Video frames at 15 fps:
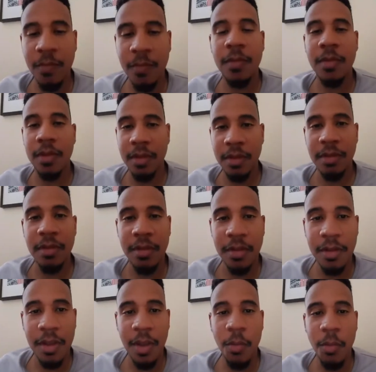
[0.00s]
Okay.
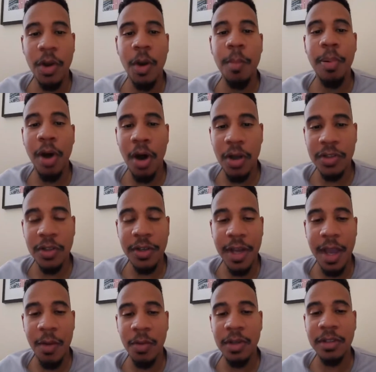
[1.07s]
Now, are
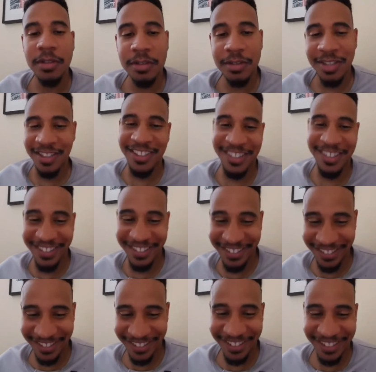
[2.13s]
we a grape
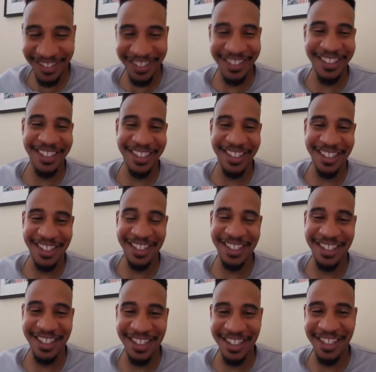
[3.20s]
jelly? Are we peach? Are we
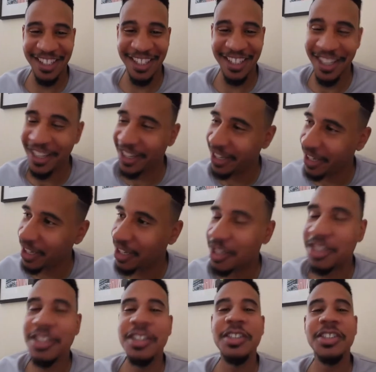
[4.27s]
strawberry?
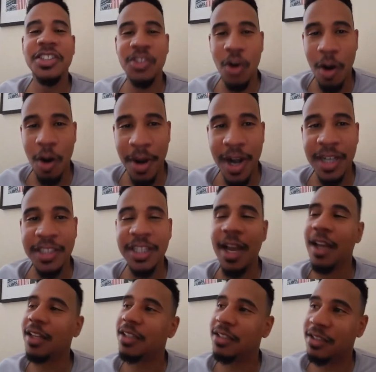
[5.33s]
Strawberry
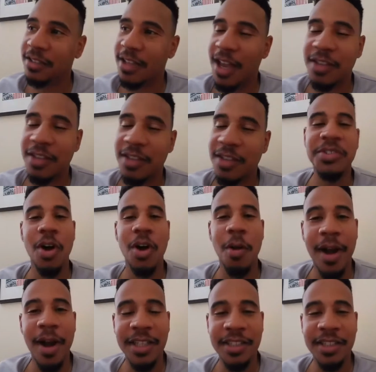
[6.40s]
jelly. Just have some
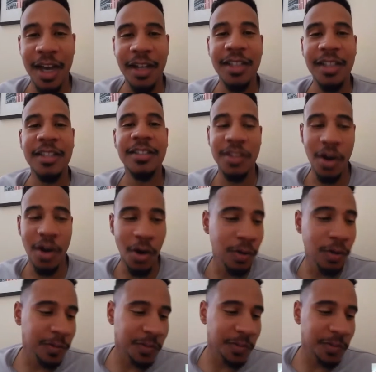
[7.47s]
strawberry jelly. So